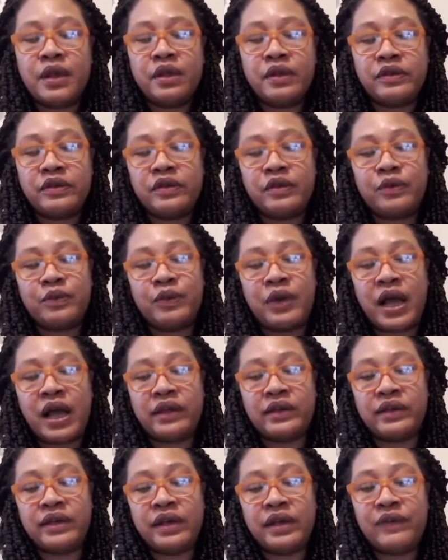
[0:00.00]
So I
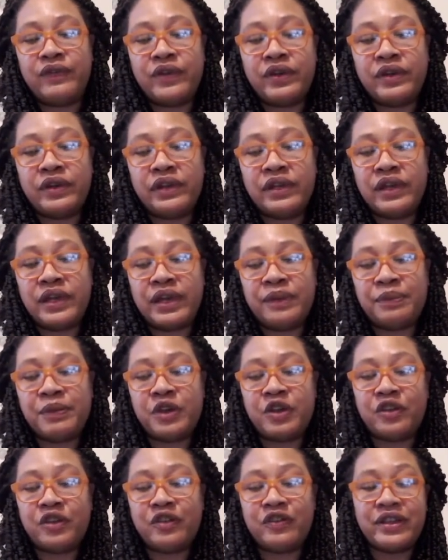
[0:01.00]
definitely am
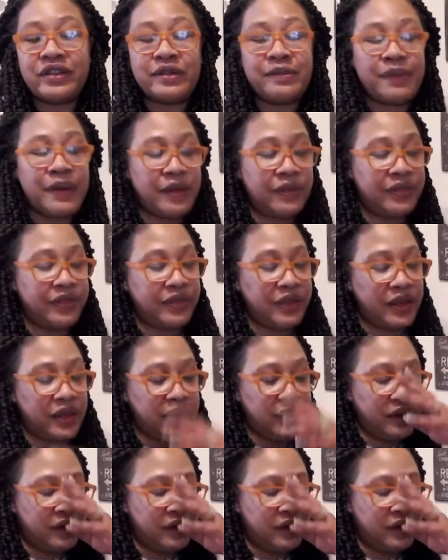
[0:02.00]
curious about that